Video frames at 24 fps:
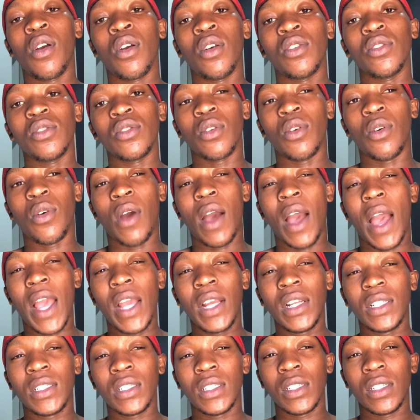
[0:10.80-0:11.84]
So I
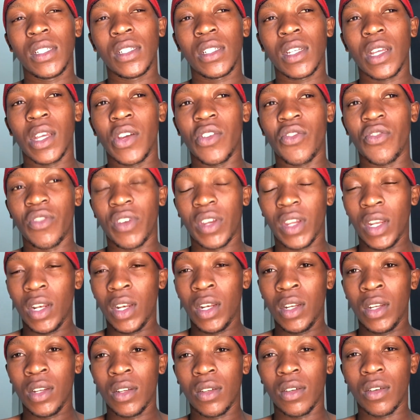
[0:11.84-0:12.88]
did a reel
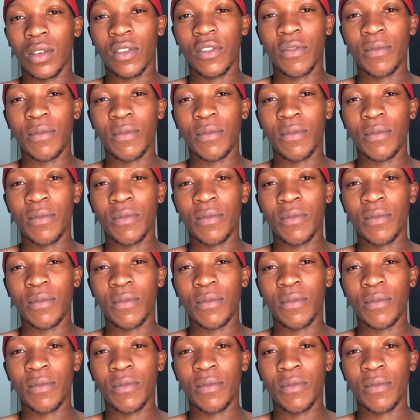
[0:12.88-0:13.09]
of